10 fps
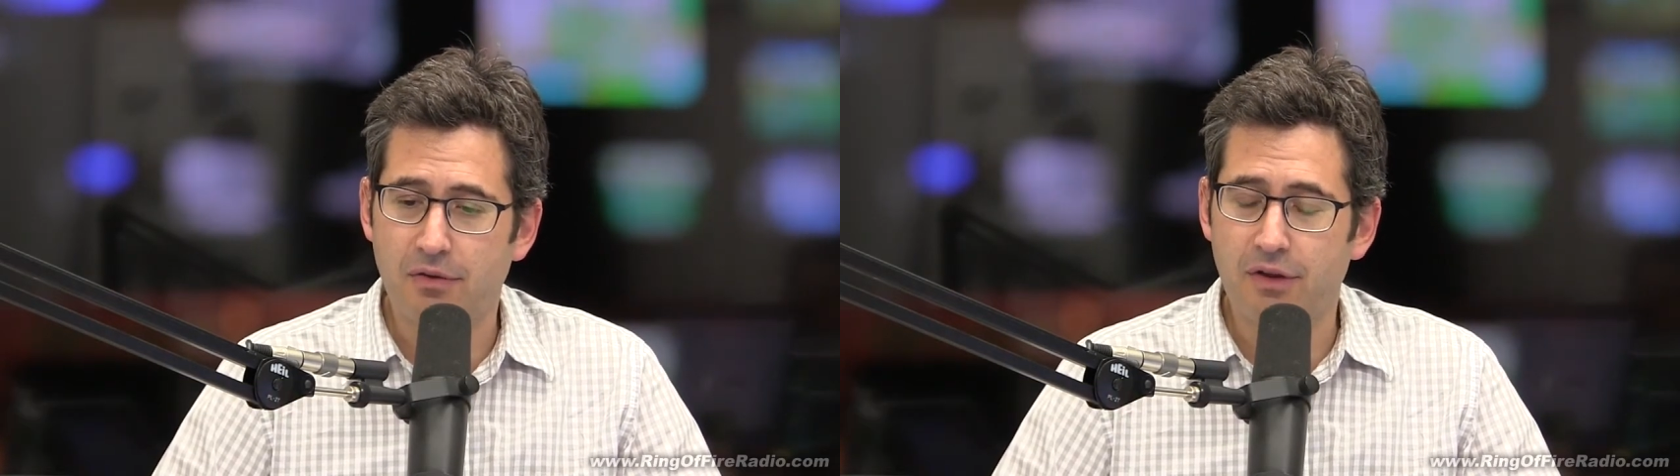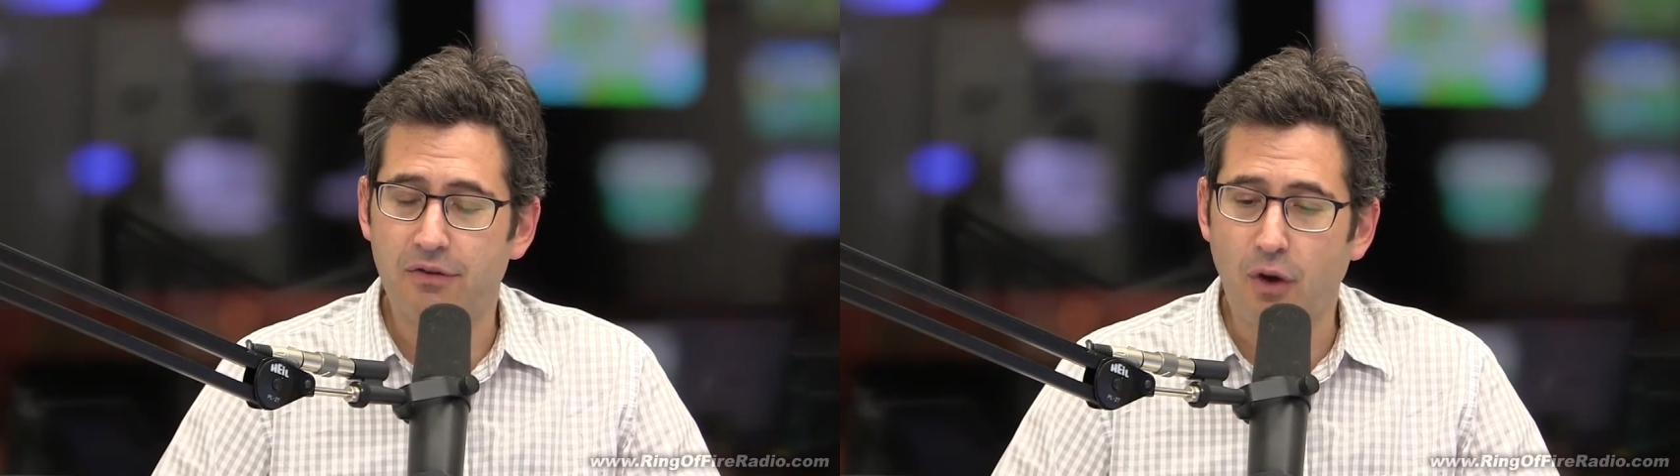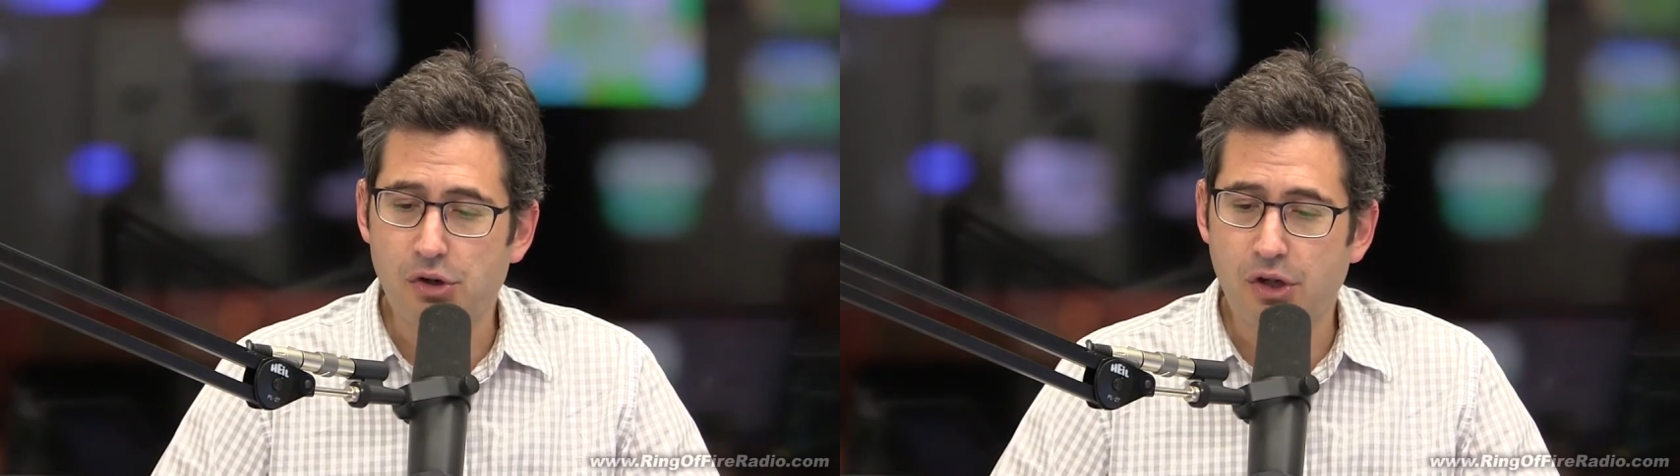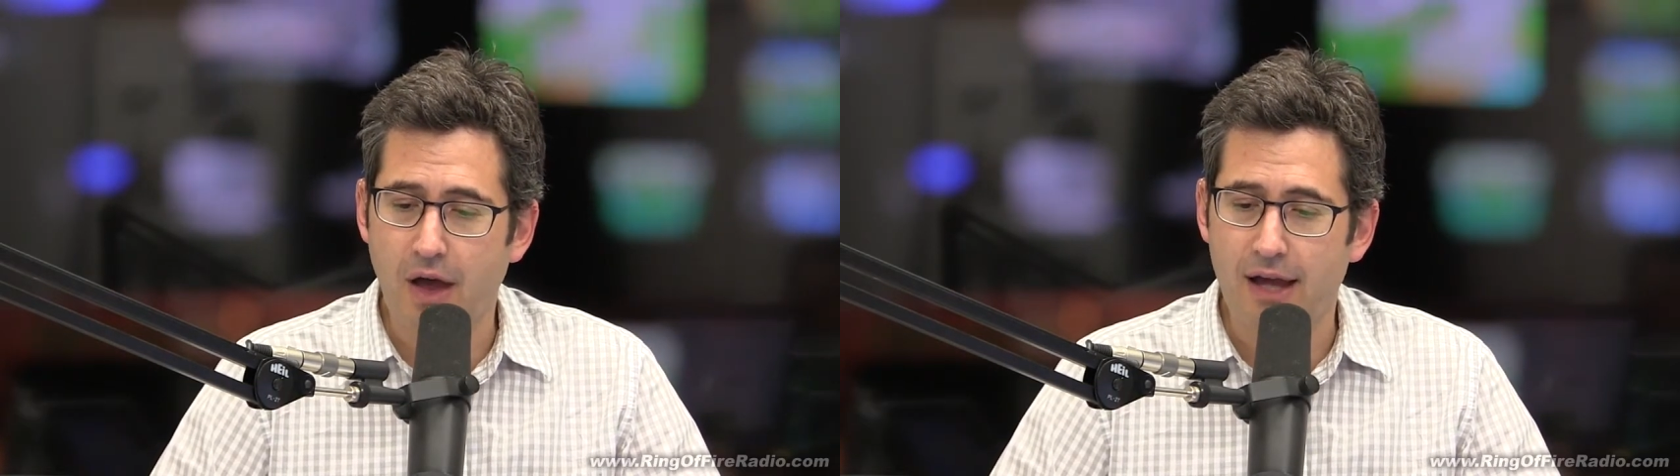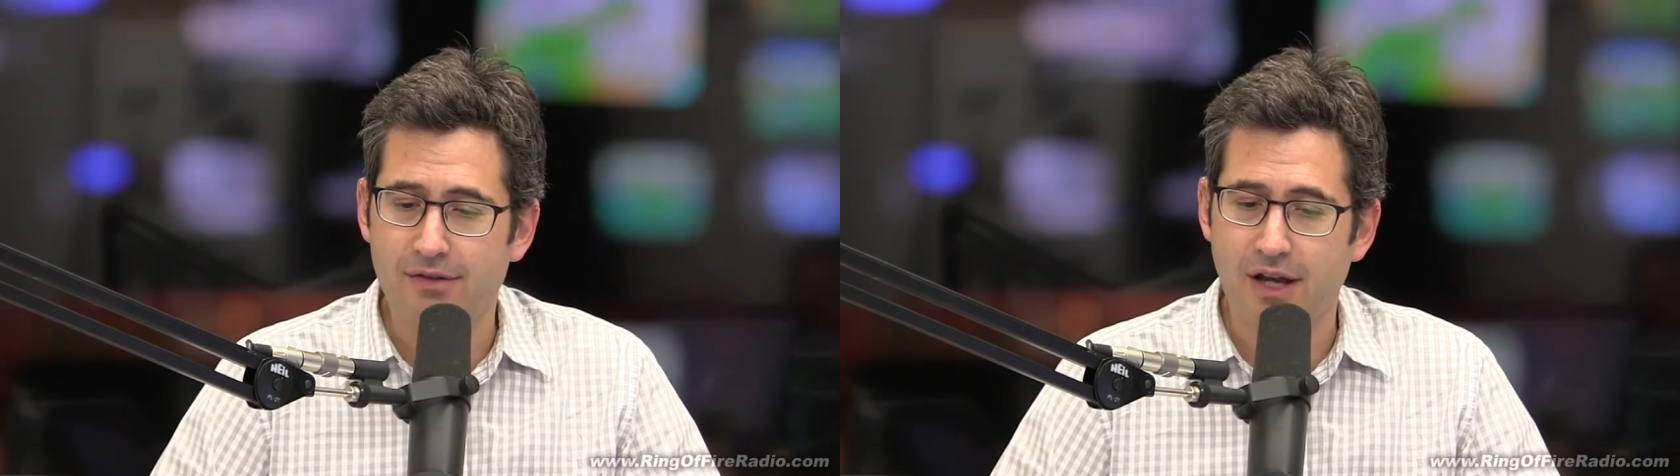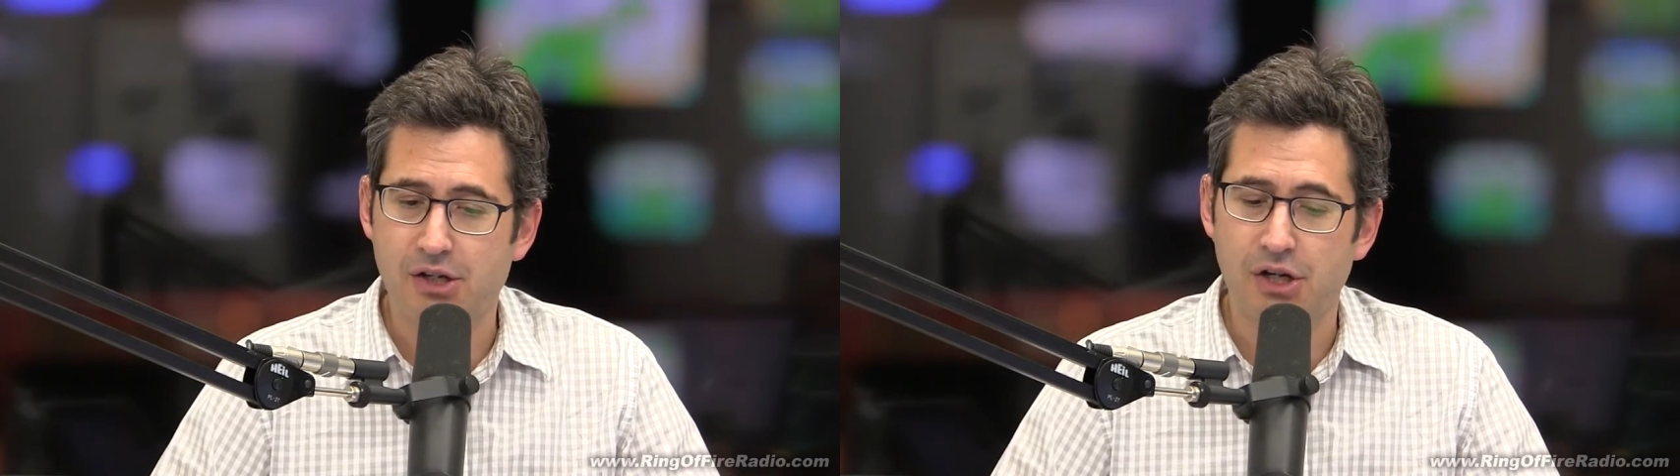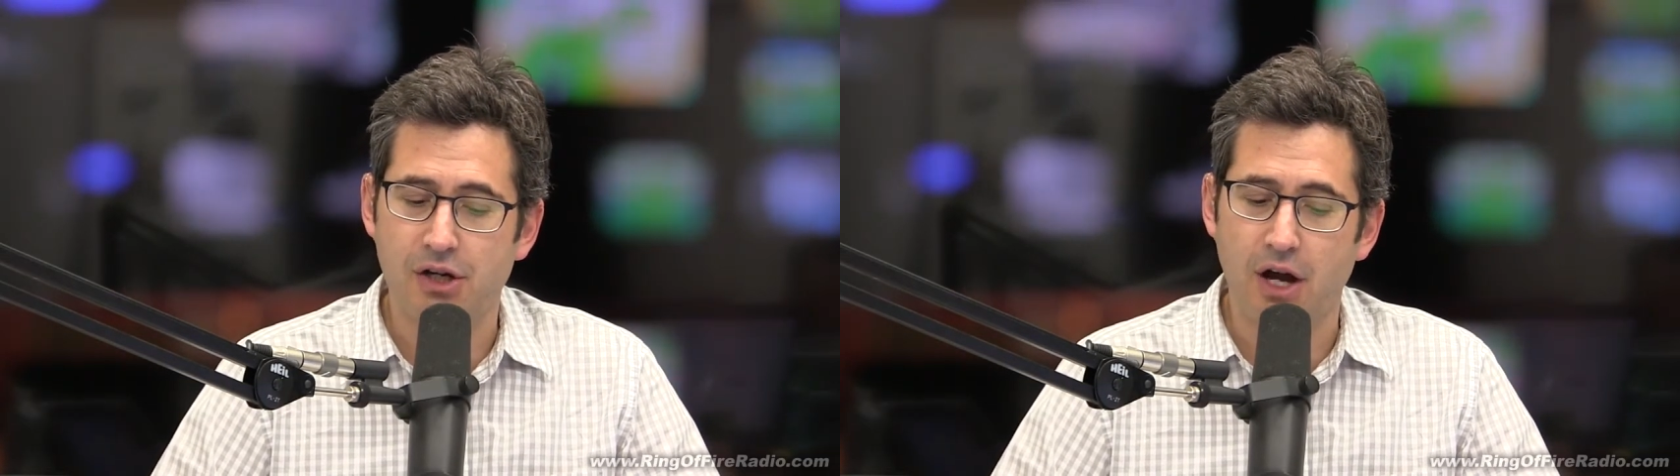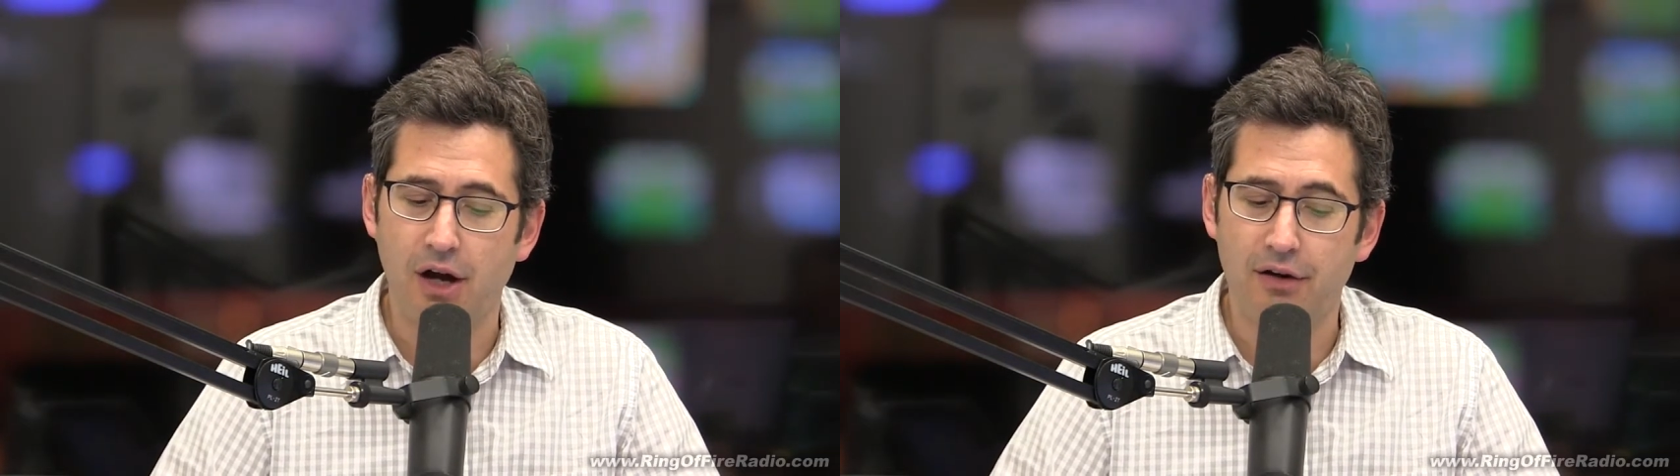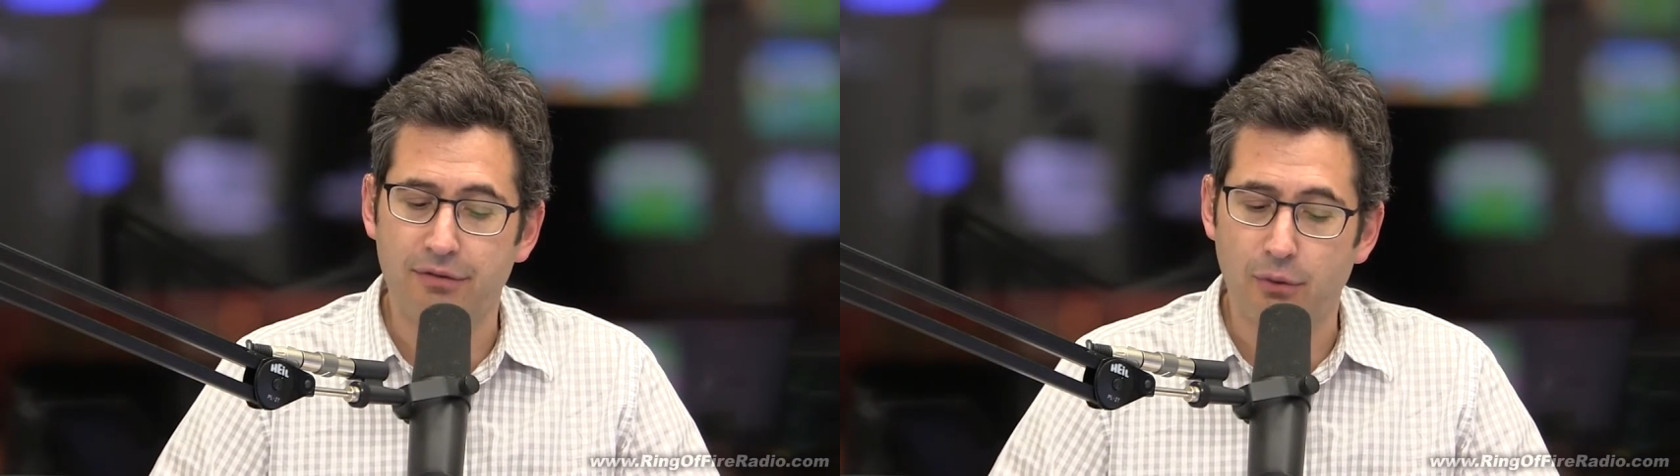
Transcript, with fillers: the socialization of